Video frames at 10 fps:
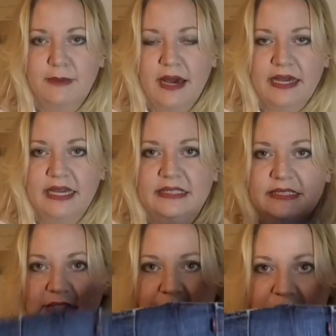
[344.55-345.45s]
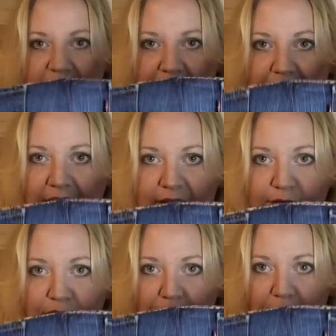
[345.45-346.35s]
pockets that are just right
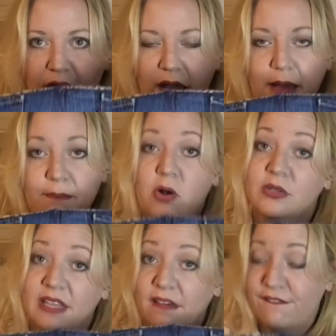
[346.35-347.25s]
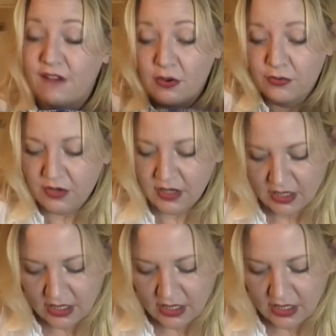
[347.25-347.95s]
for holding a phone.